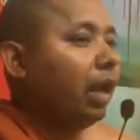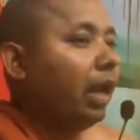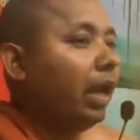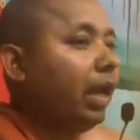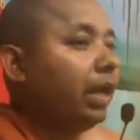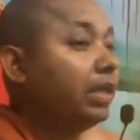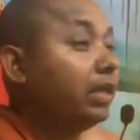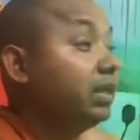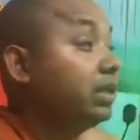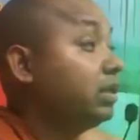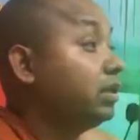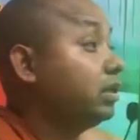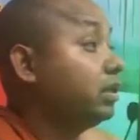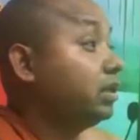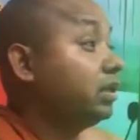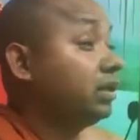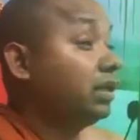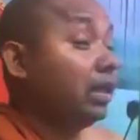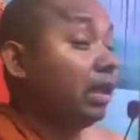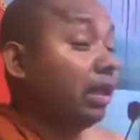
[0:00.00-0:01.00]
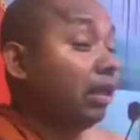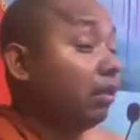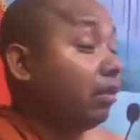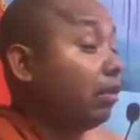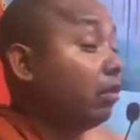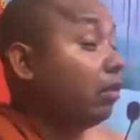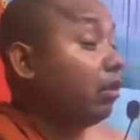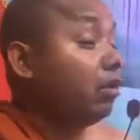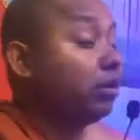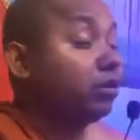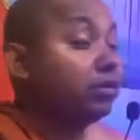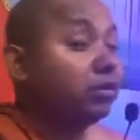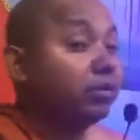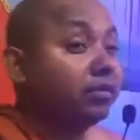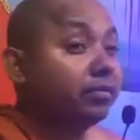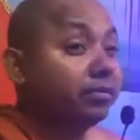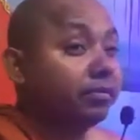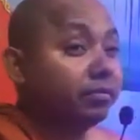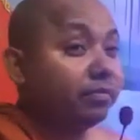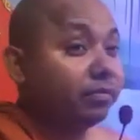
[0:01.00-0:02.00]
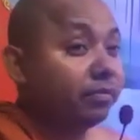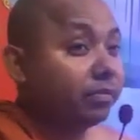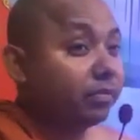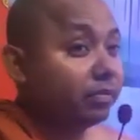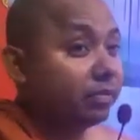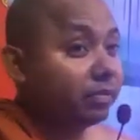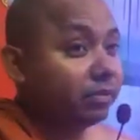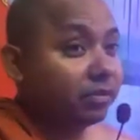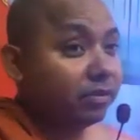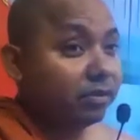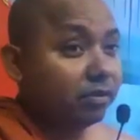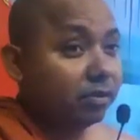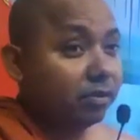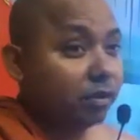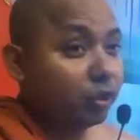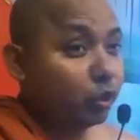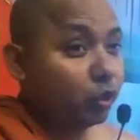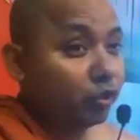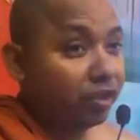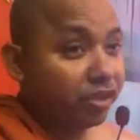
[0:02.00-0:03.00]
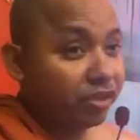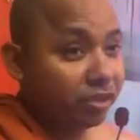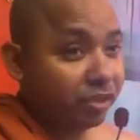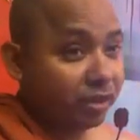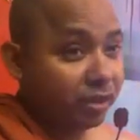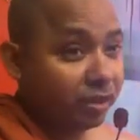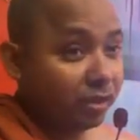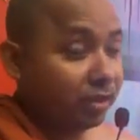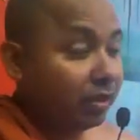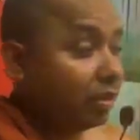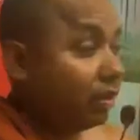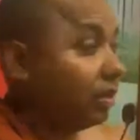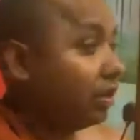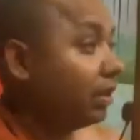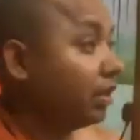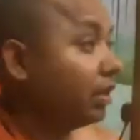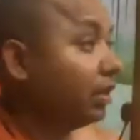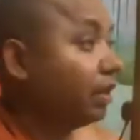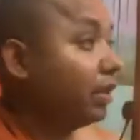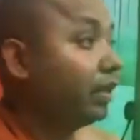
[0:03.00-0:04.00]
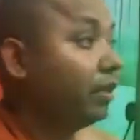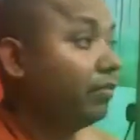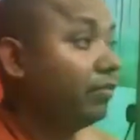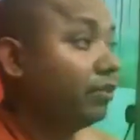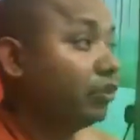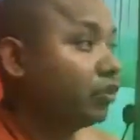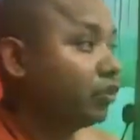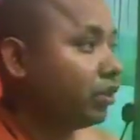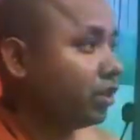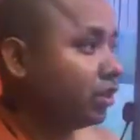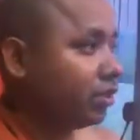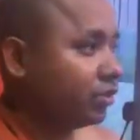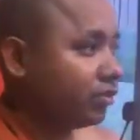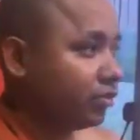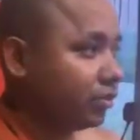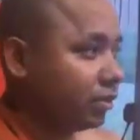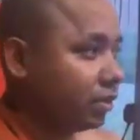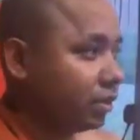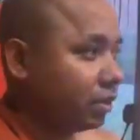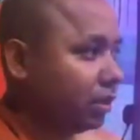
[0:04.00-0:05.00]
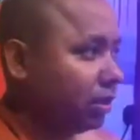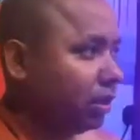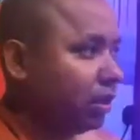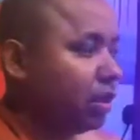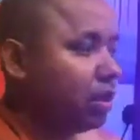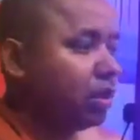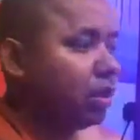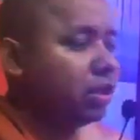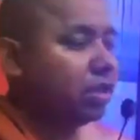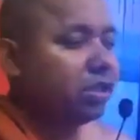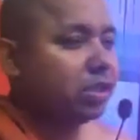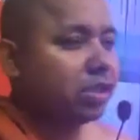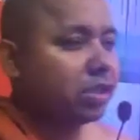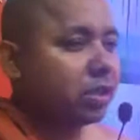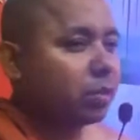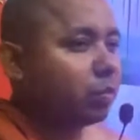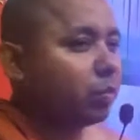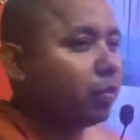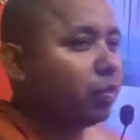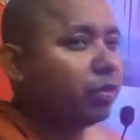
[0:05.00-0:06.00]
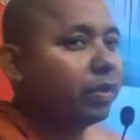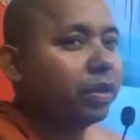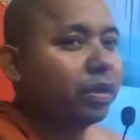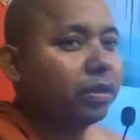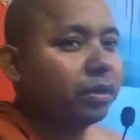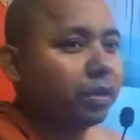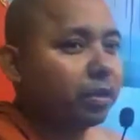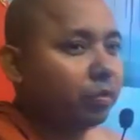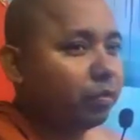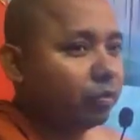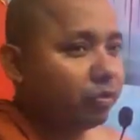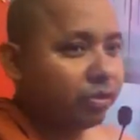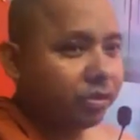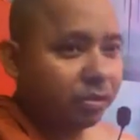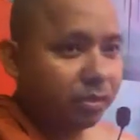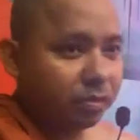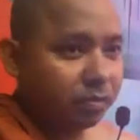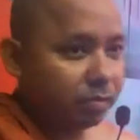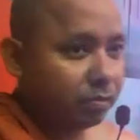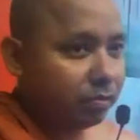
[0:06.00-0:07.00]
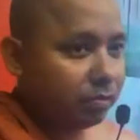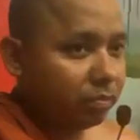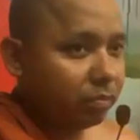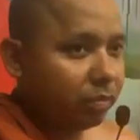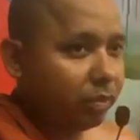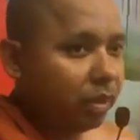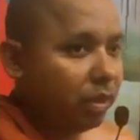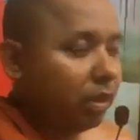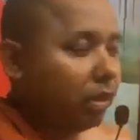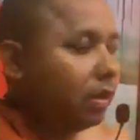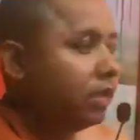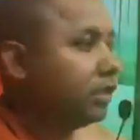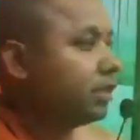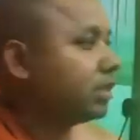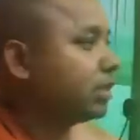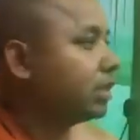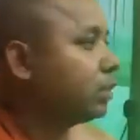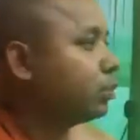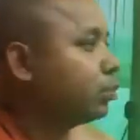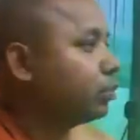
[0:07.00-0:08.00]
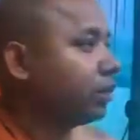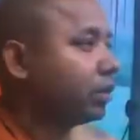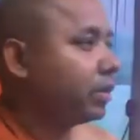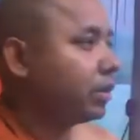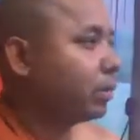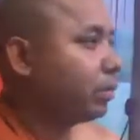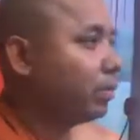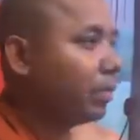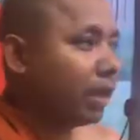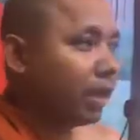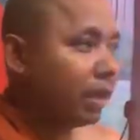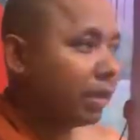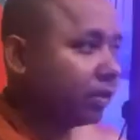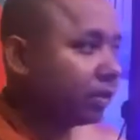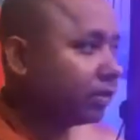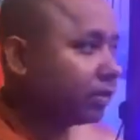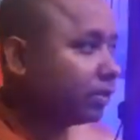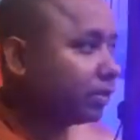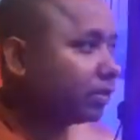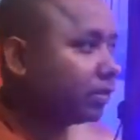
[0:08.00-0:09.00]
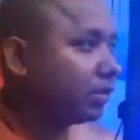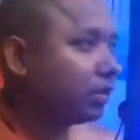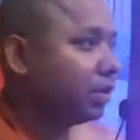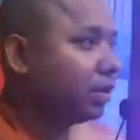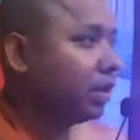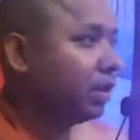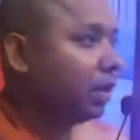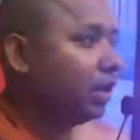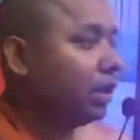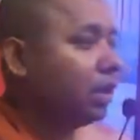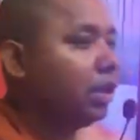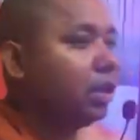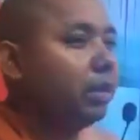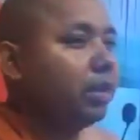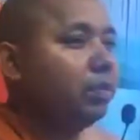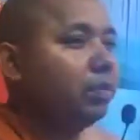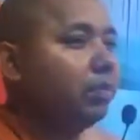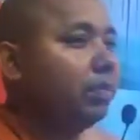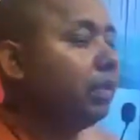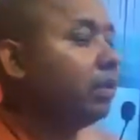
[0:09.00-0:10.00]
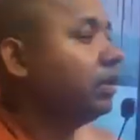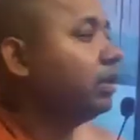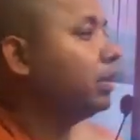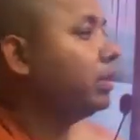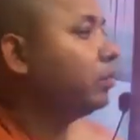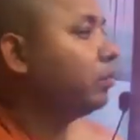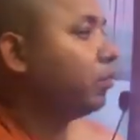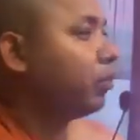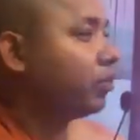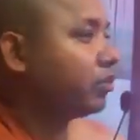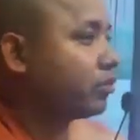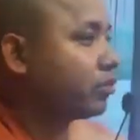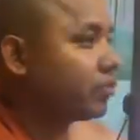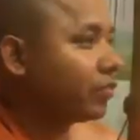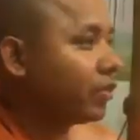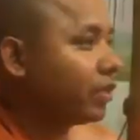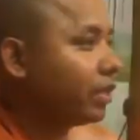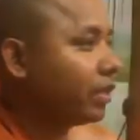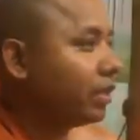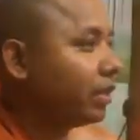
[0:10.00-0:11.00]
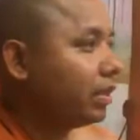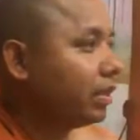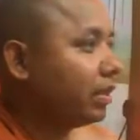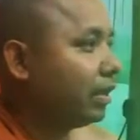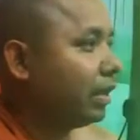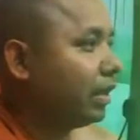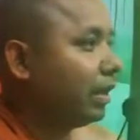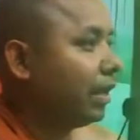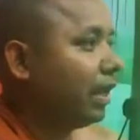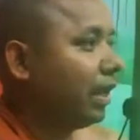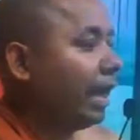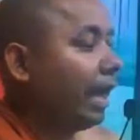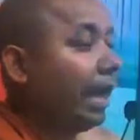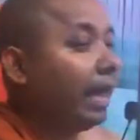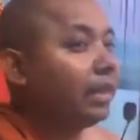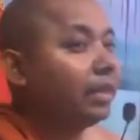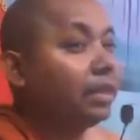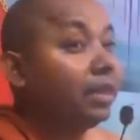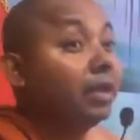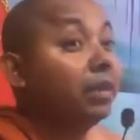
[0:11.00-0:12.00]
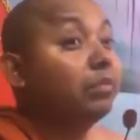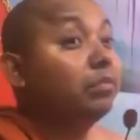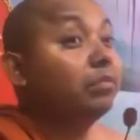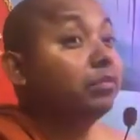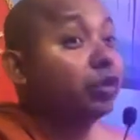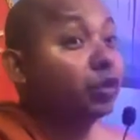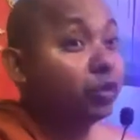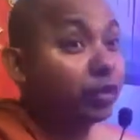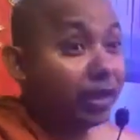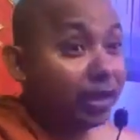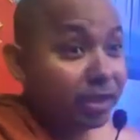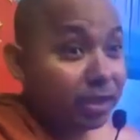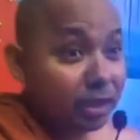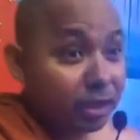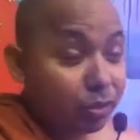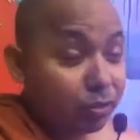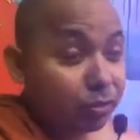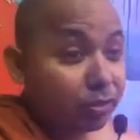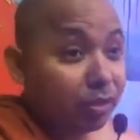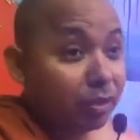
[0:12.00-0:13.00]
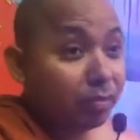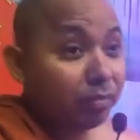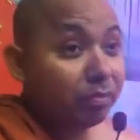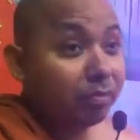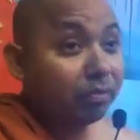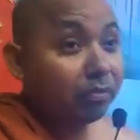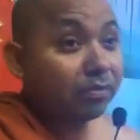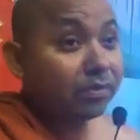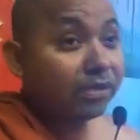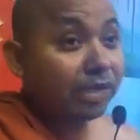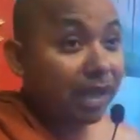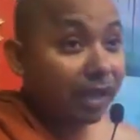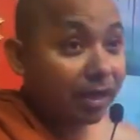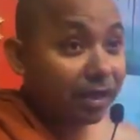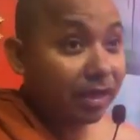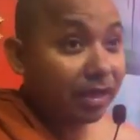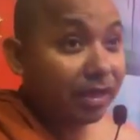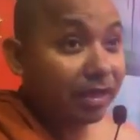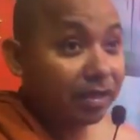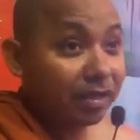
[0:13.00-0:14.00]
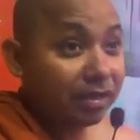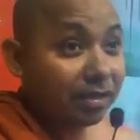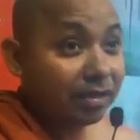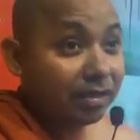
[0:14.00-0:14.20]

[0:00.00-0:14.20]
and he did a lot of donation, giving generosity. He supported the Buddhism, he supported the monks, he built a monastery and then donated to the Sangha.